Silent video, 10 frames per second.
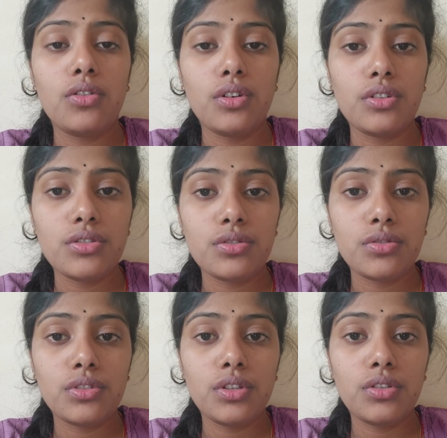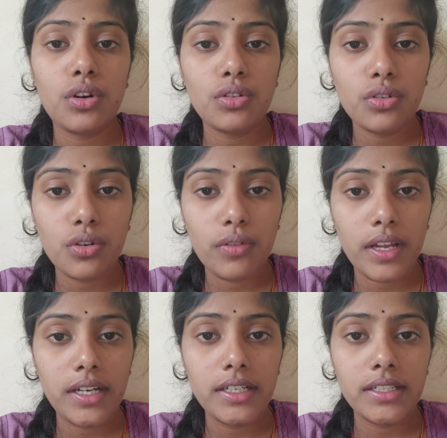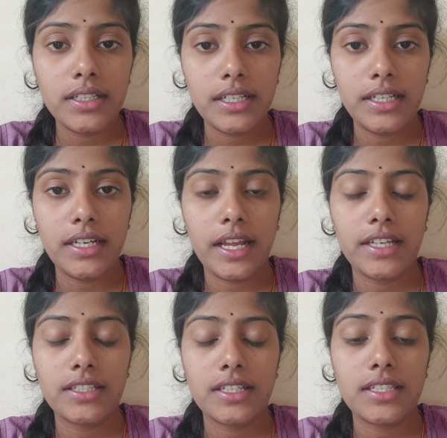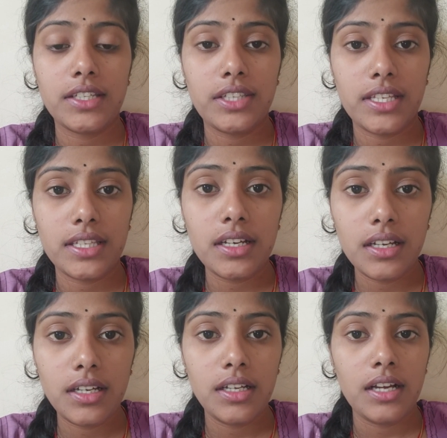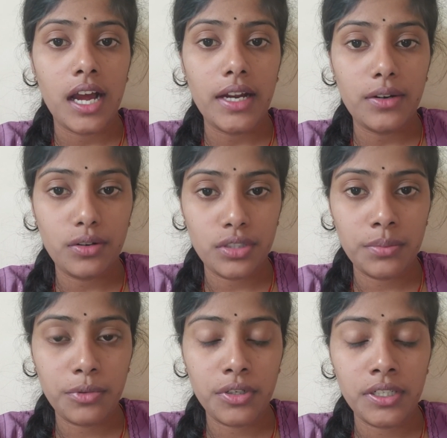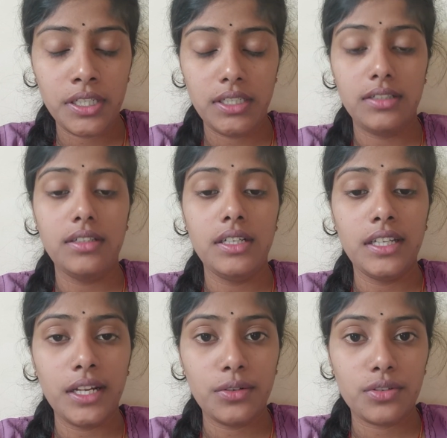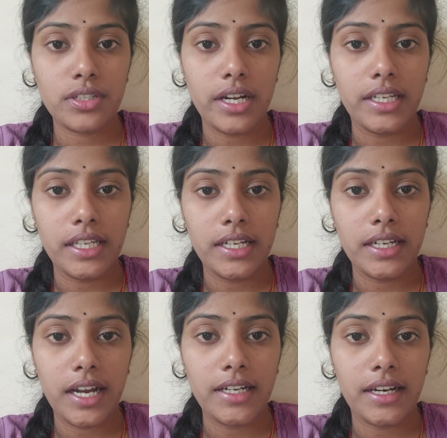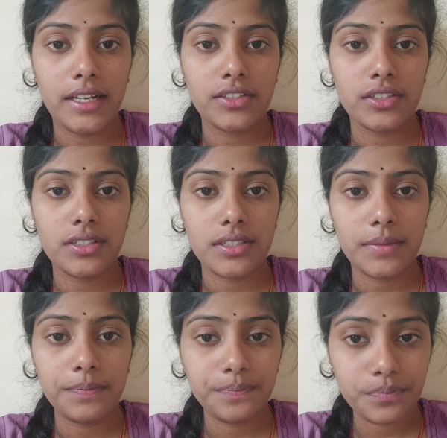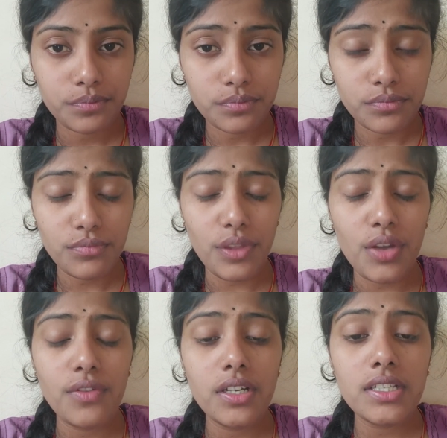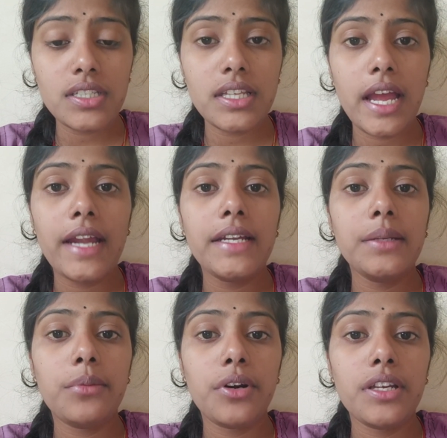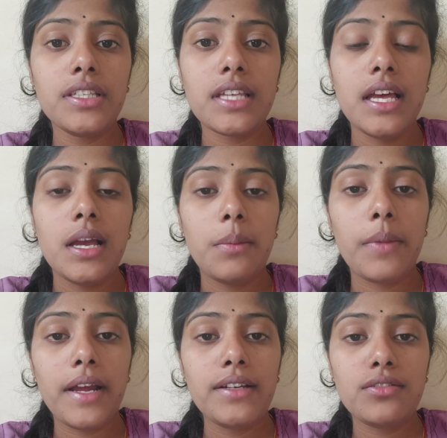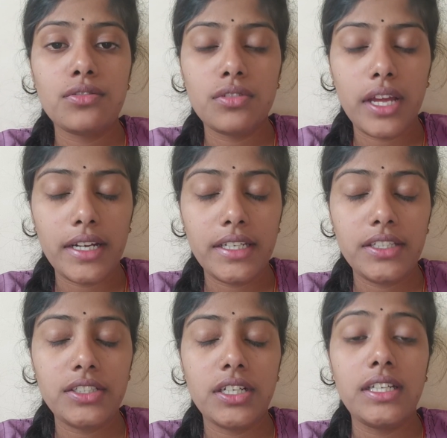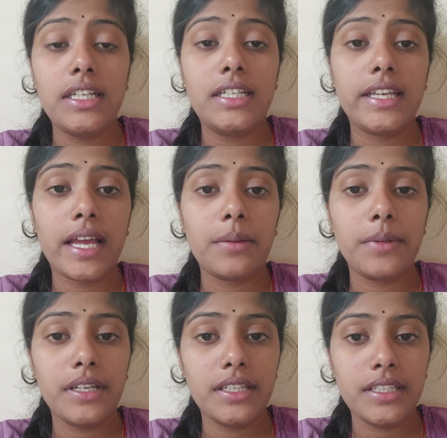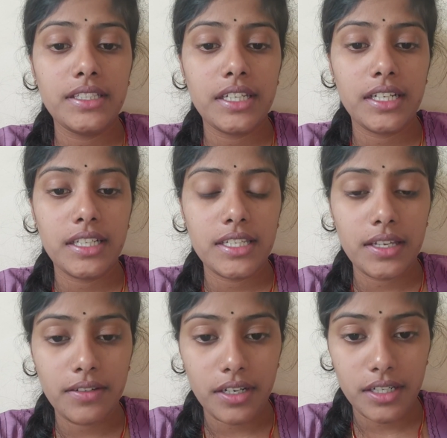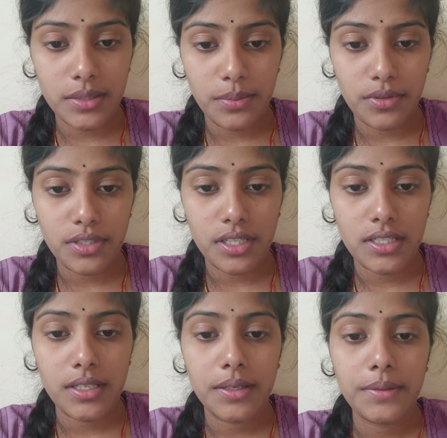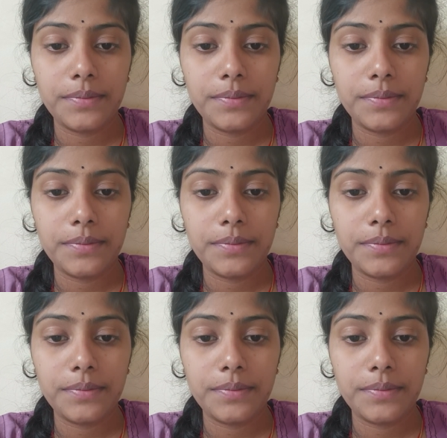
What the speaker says: occurs through the non-covalent interactions such as a hydrogen bonding, electrostatic attractions. Once the antibodies binds to the antigen, it can be initiate the several responses.